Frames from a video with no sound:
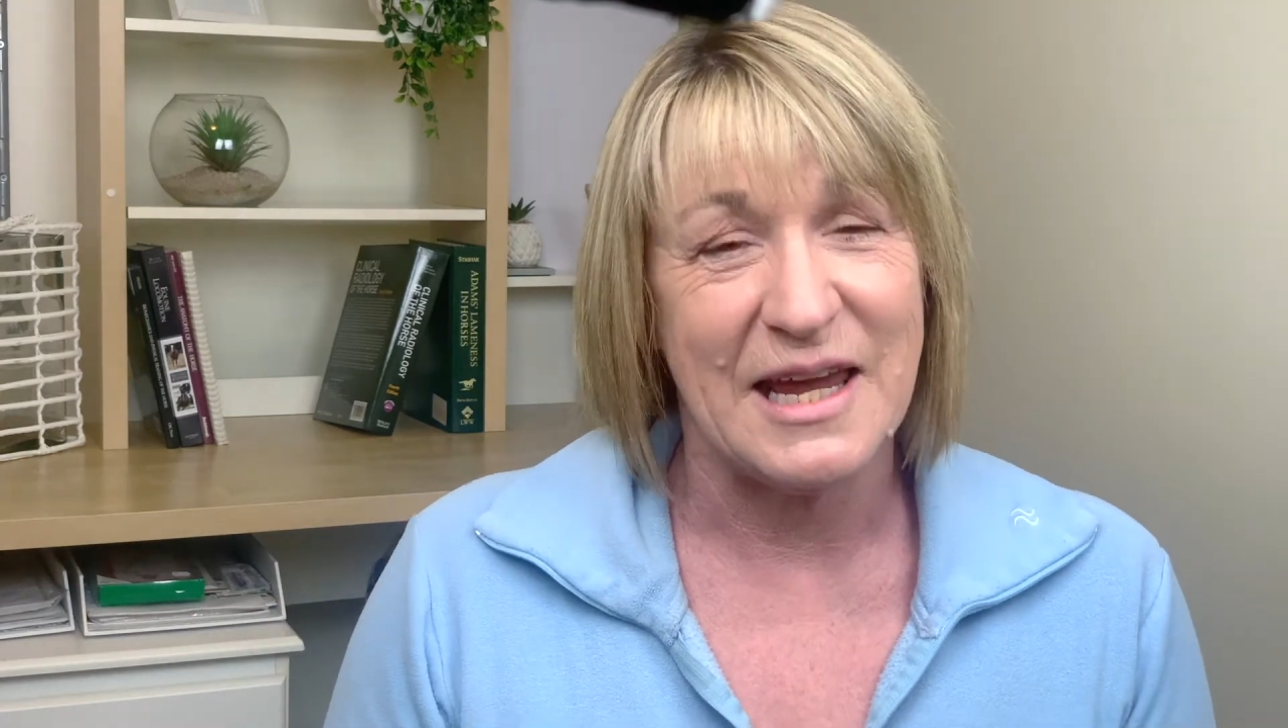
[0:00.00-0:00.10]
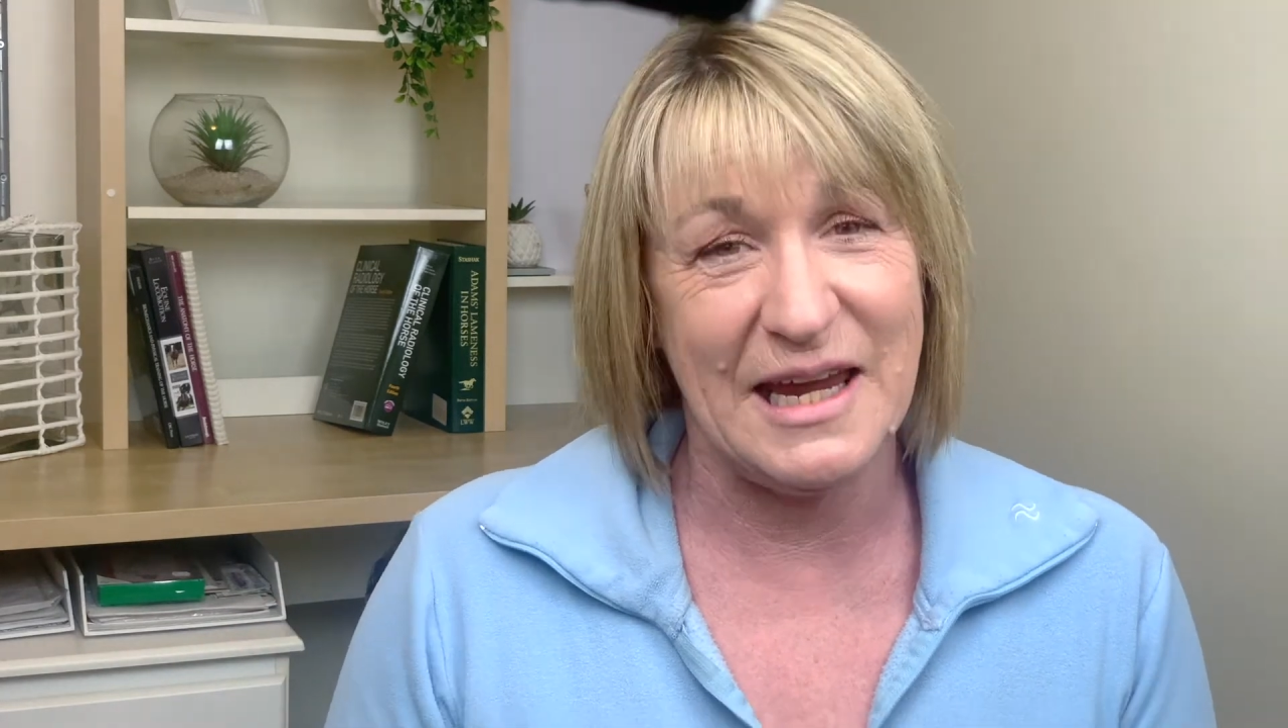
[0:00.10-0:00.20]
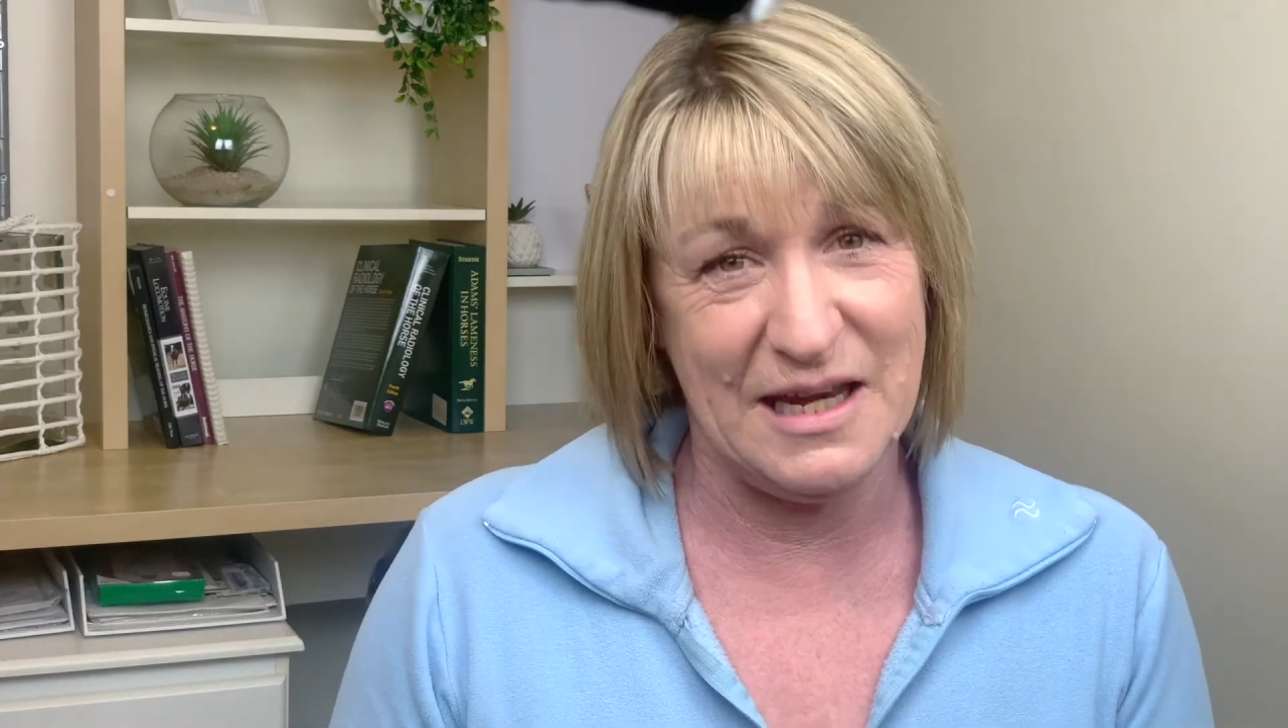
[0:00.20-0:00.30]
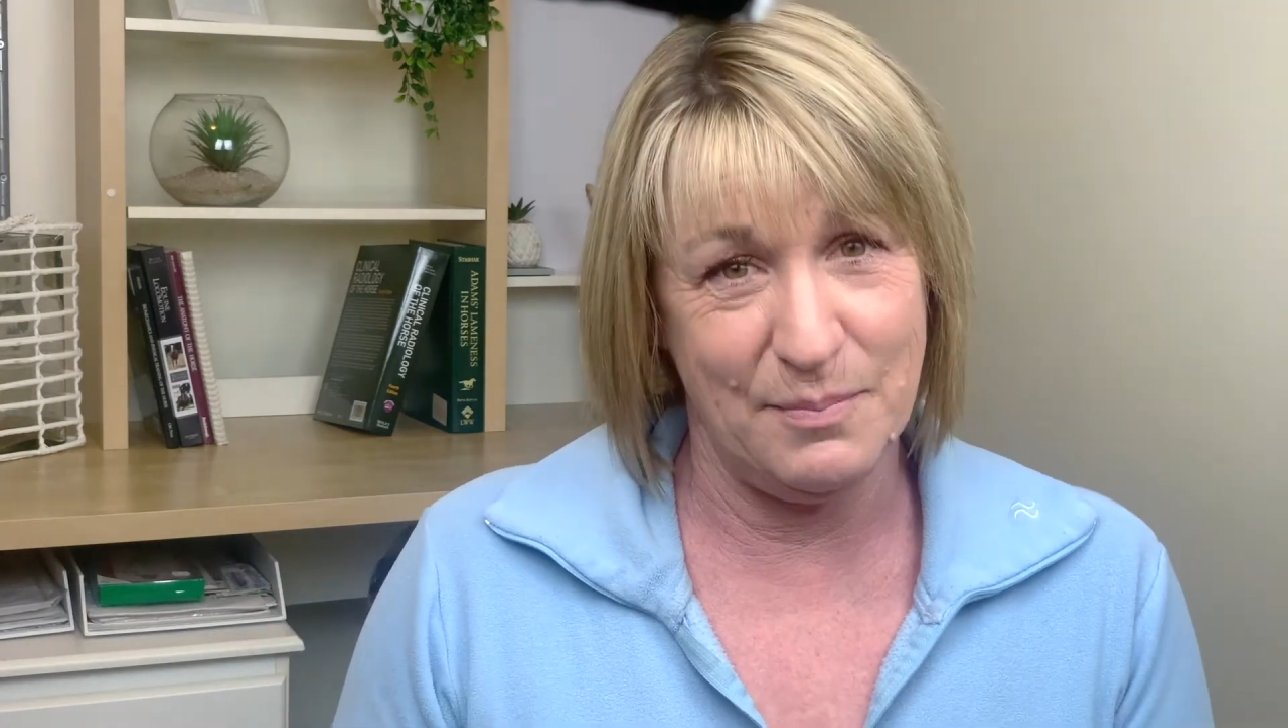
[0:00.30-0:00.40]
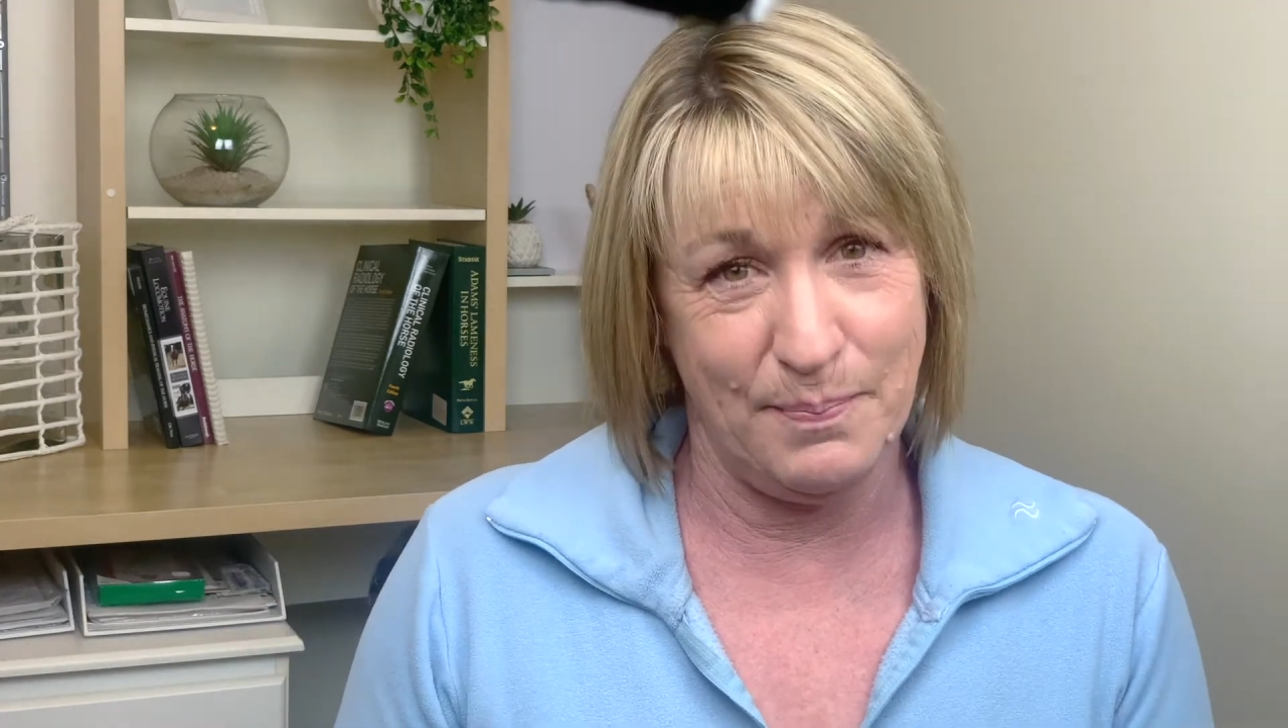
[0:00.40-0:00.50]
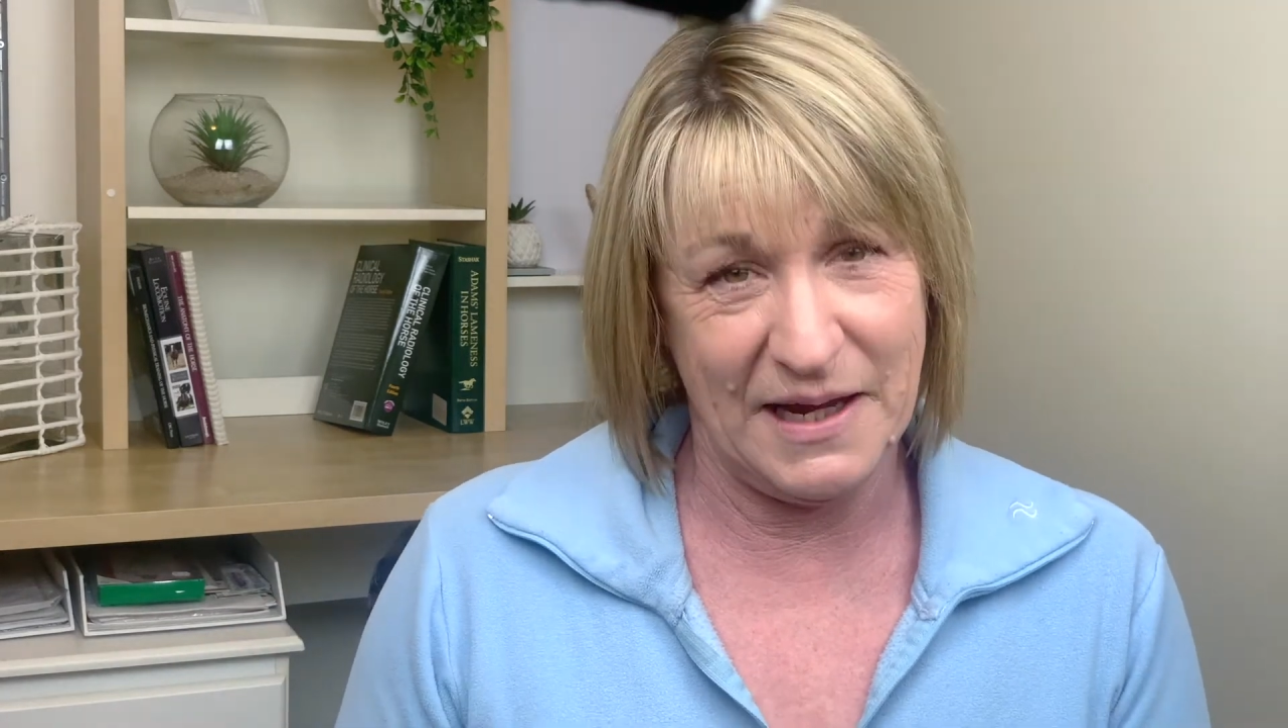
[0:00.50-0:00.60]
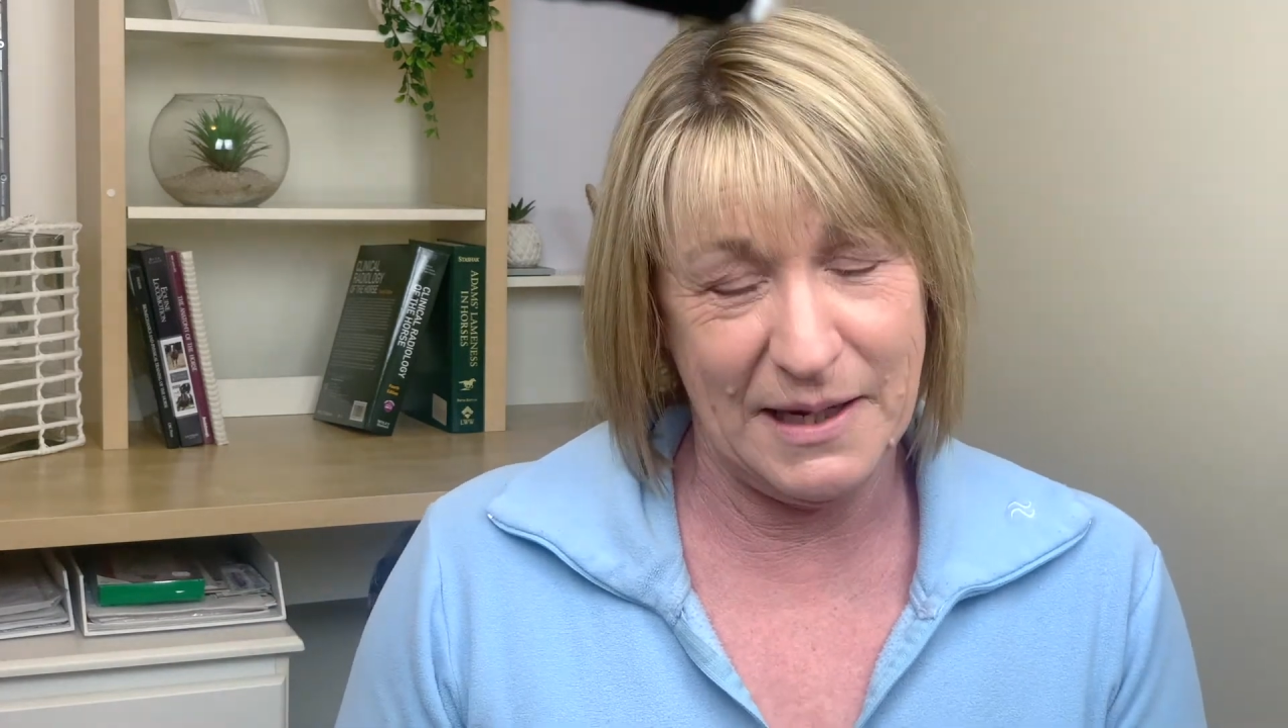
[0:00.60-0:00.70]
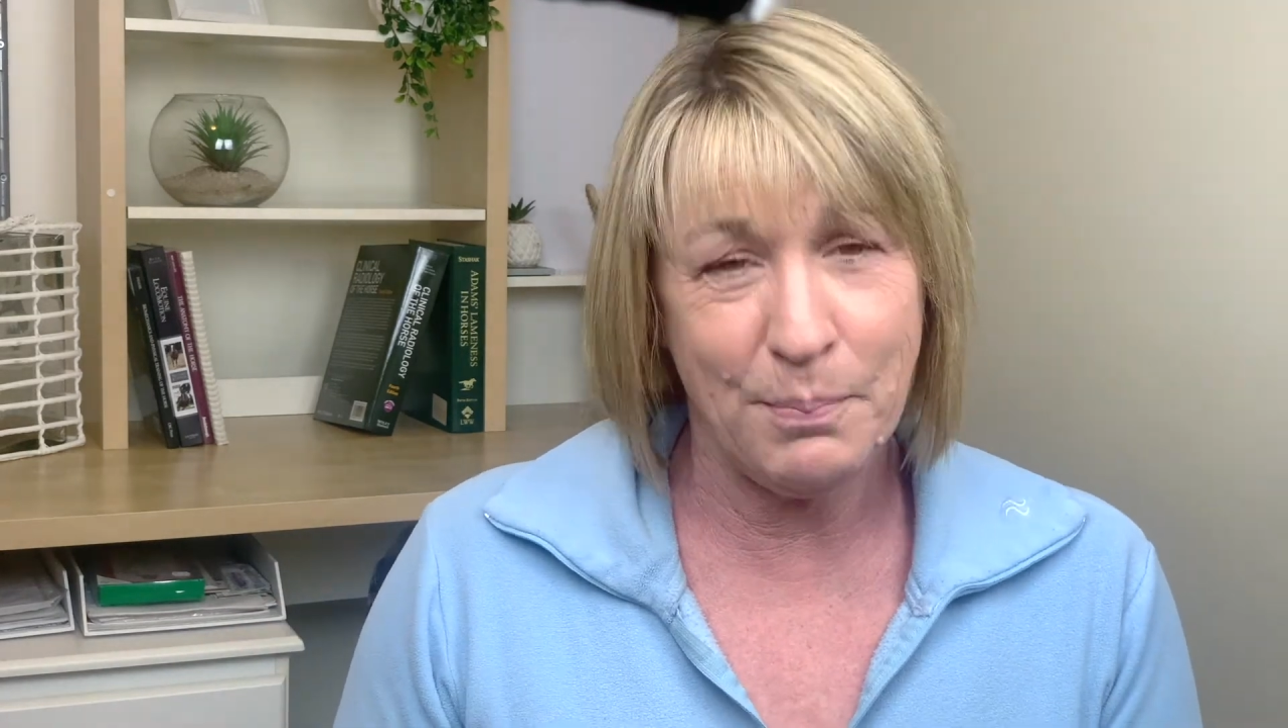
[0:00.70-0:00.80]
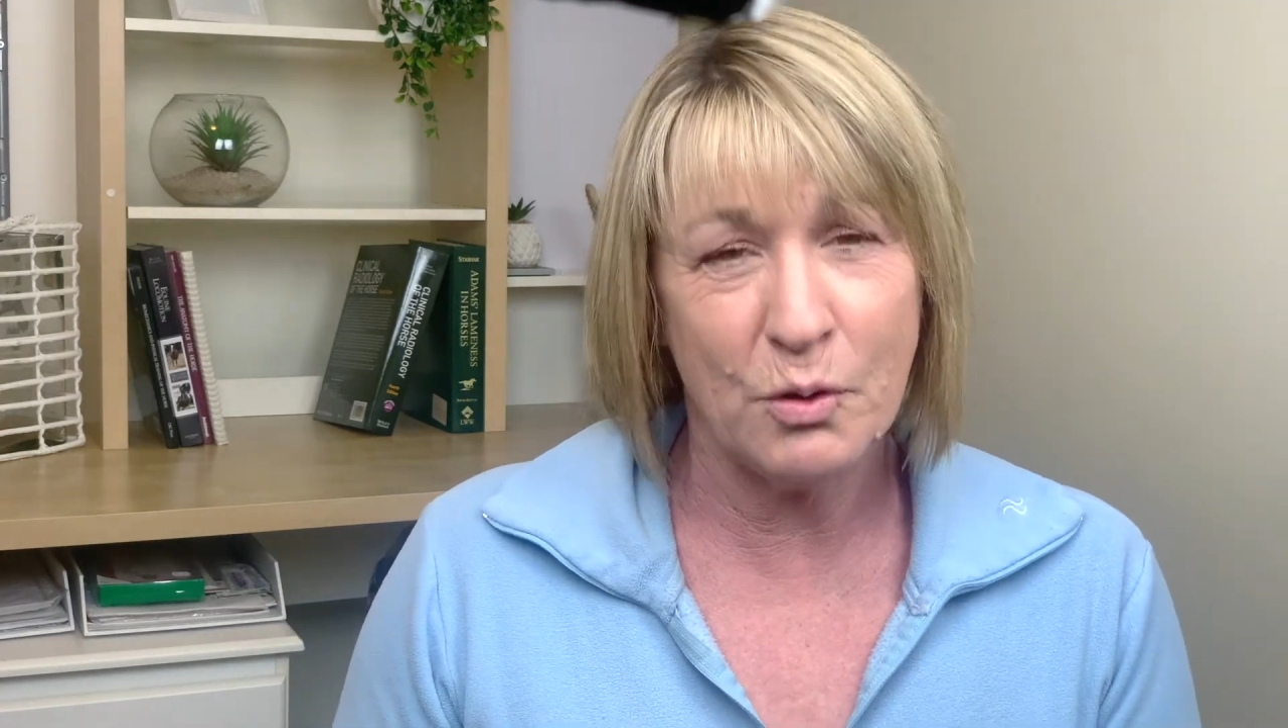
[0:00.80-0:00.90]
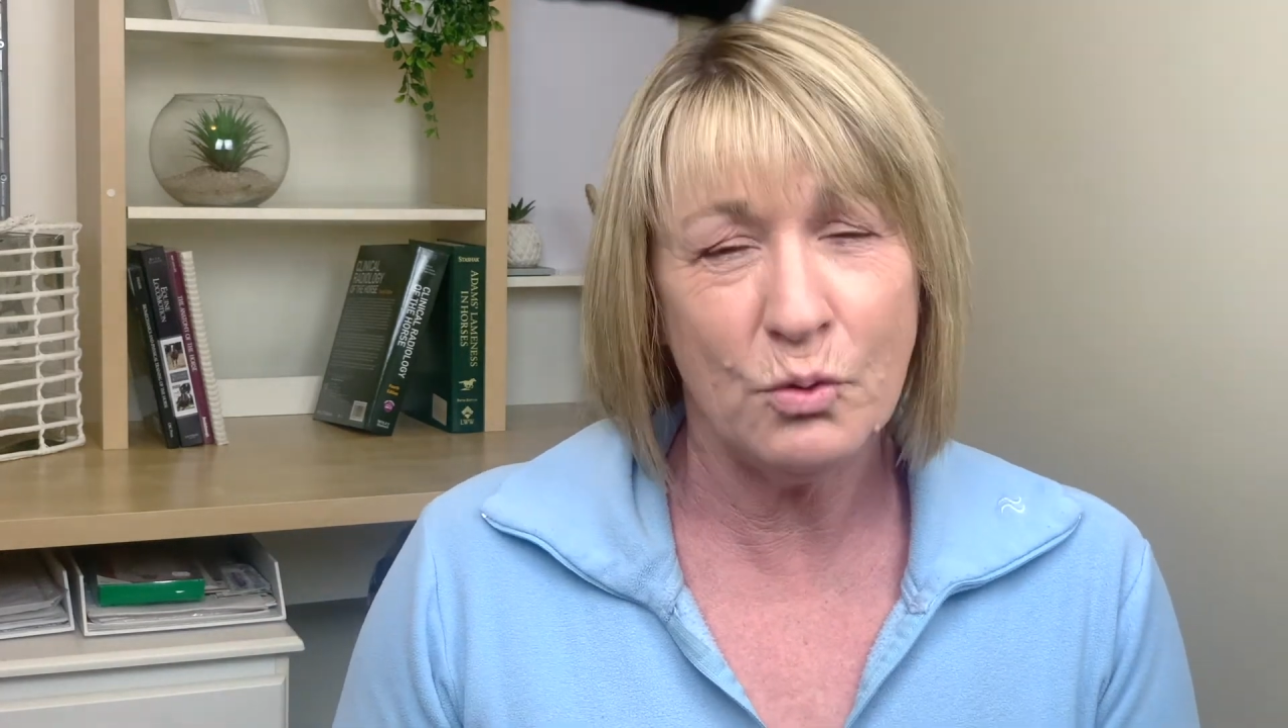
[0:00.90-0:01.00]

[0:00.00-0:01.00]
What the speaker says: in people,